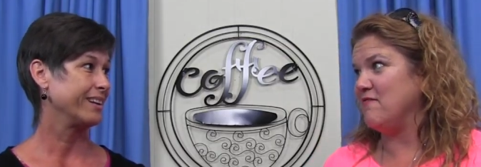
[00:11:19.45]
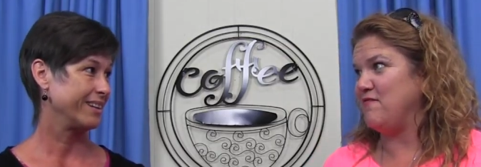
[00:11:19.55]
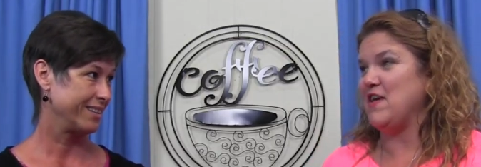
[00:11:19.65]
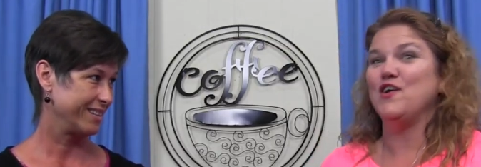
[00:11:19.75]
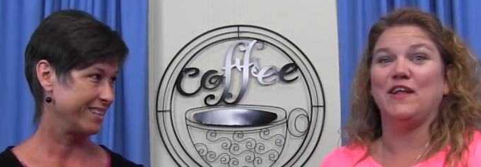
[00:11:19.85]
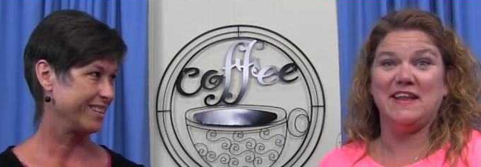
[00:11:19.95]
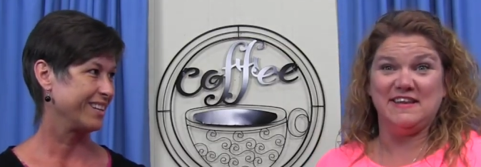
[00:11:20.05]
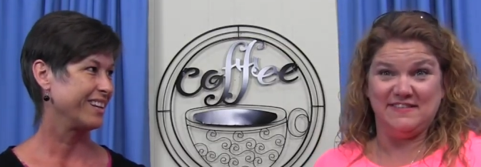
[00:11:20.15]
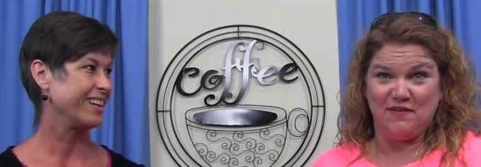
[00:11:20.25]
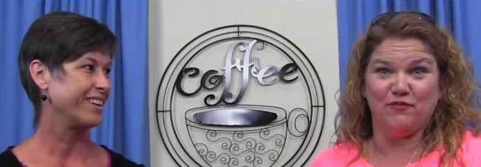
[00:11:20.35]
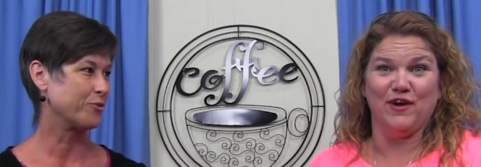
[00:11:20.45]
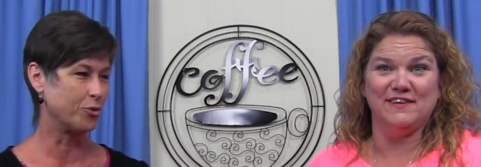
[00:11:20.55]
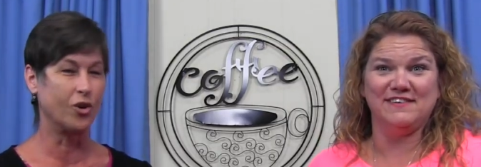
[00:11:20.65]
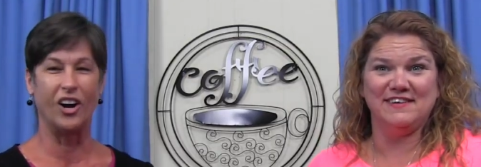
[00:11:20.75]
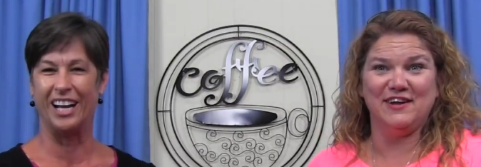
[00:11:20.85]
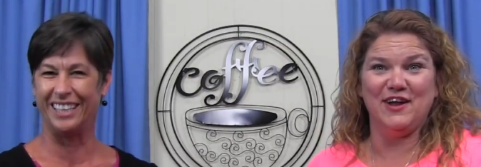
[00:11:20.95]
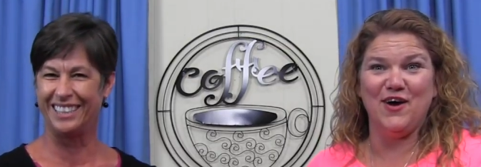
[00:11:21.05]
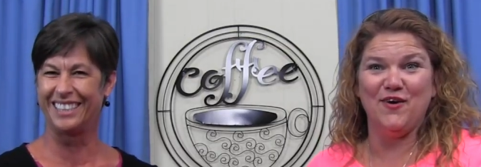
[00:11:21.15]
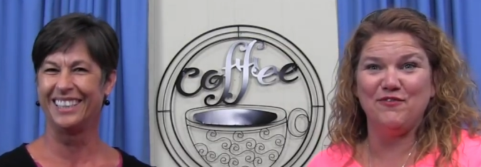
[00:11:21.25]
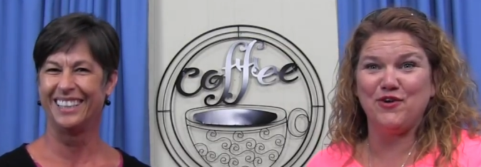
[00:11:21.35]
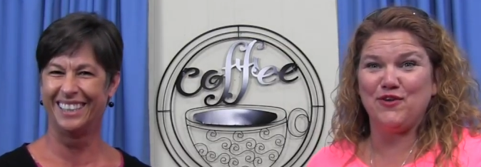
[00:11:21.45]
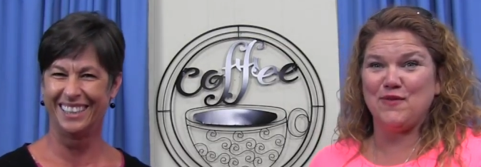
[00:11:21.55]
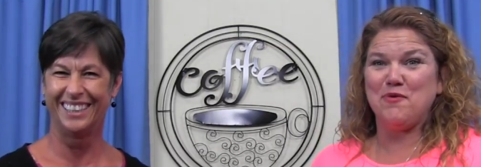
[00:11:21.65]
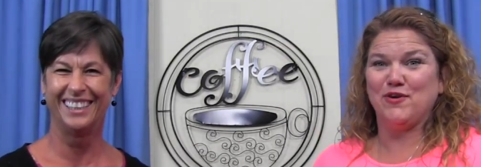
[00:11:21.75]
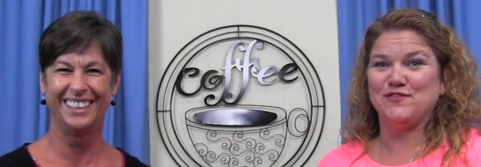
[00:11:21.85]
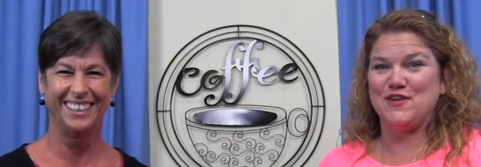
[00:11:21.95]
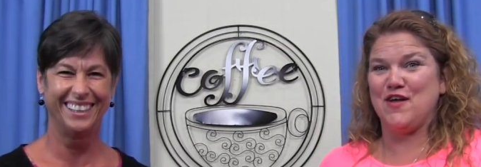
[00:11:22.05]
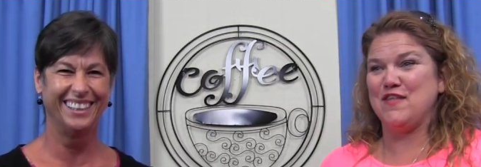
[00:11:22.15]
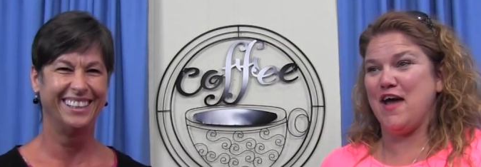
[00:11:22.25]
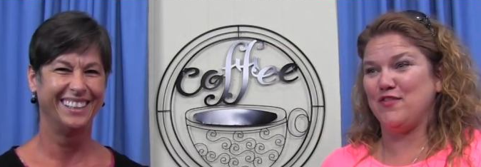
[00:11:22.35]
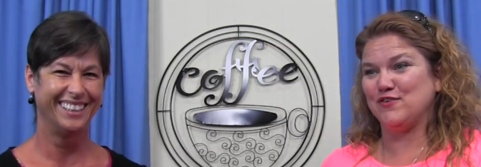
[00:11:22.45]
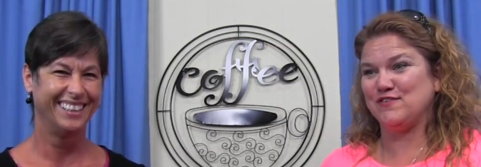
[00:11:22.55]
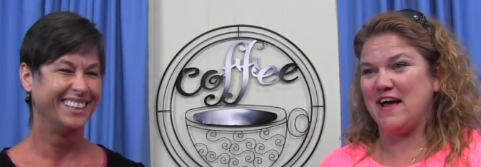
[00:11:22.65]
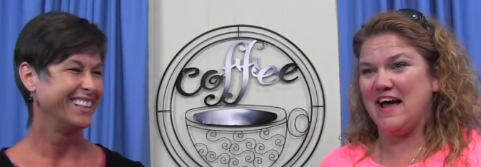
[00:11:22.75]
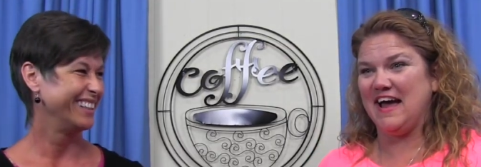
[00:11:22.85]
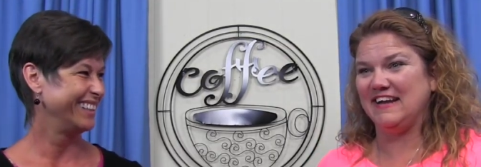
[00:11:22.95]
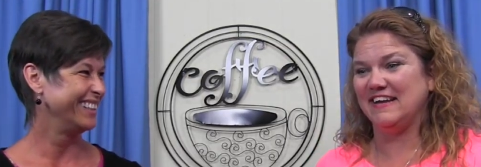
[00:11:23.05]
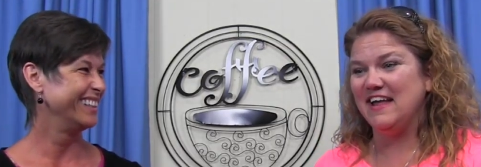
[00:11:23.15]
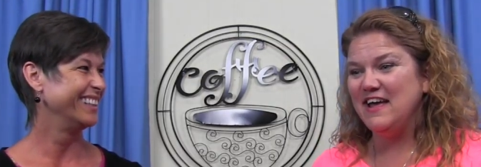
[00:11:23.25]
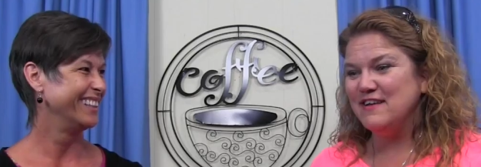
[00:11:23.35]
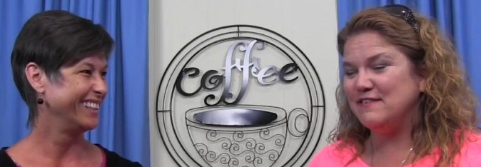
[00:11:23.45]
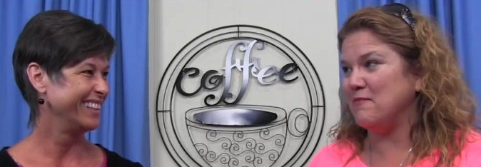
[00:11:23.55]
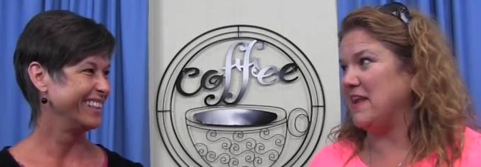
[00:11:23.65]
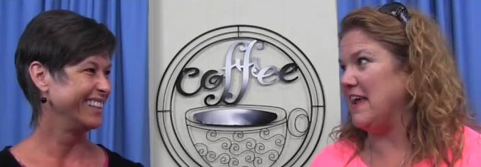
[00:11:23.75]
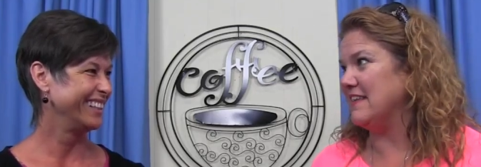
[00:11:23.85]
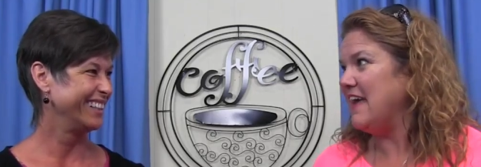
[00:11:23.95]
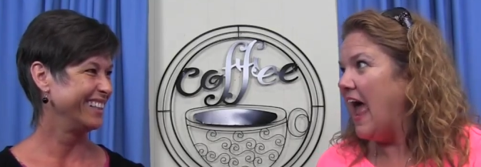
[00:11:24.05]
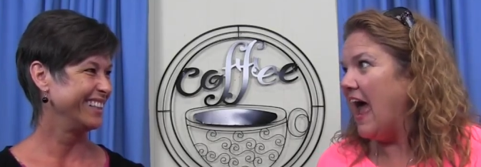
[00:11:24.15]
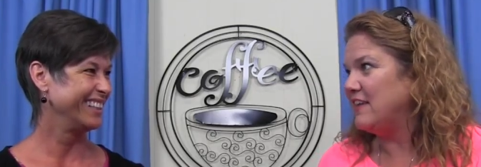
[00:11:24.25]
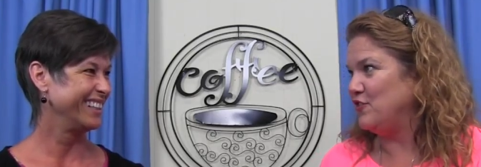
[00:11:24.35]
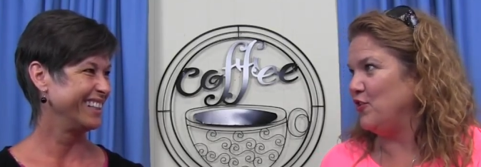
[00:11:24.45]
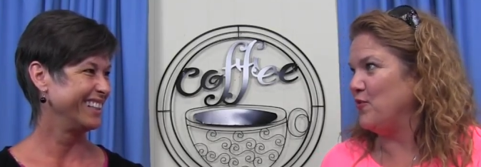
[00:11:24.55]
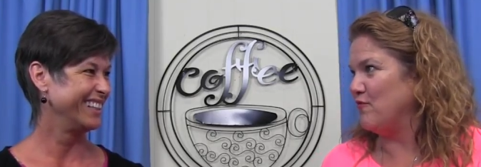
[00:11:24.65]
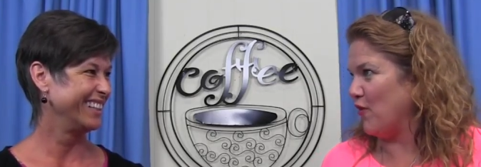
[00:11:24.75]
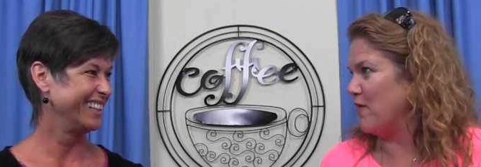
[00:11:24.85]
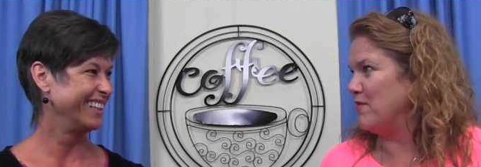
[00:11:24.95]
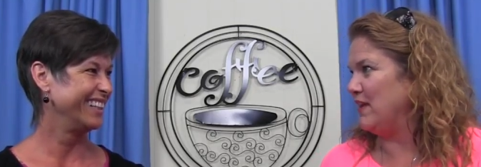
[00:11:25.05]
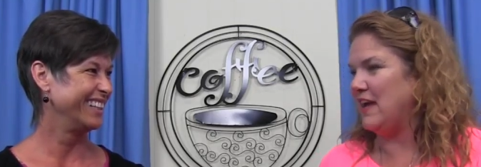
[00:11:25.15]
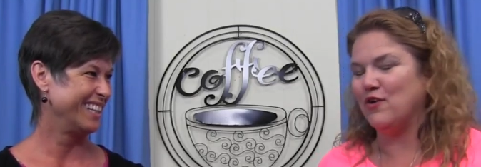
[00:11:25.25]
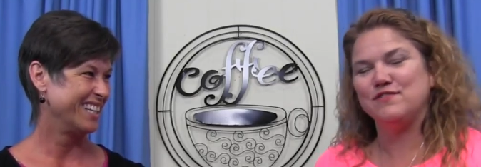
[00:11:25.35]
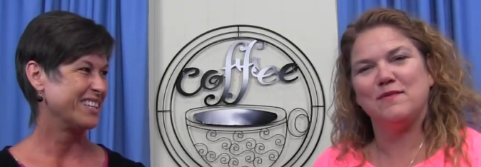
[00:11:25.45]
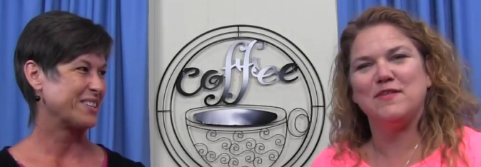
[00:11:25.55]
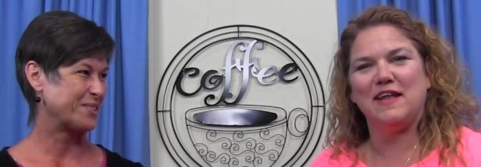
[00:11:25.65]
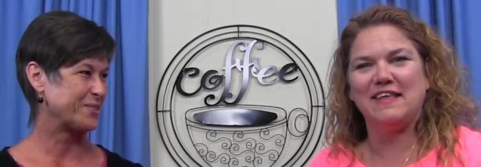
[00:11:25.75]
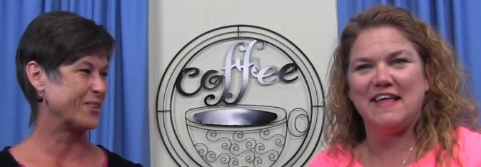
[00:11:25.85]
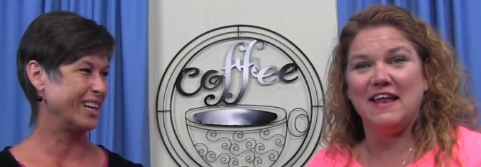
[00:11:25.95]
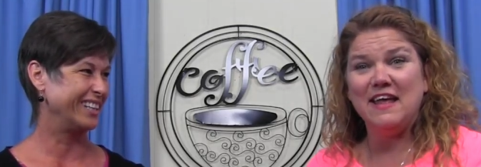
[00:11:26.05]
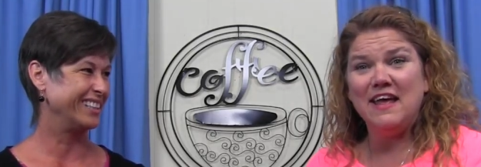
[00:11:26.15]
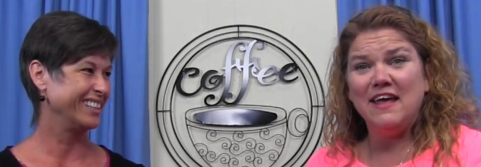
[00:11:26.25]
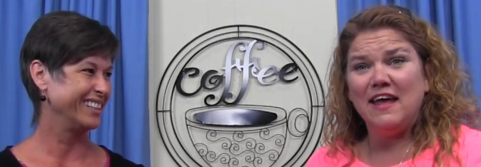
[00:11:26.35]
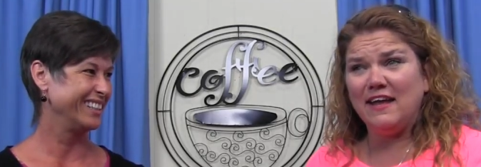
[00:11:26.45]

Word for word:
Speaker 1: feel any different. Right. You know, if you're the person on the other side and somebody attacked you verbally or something like that, right.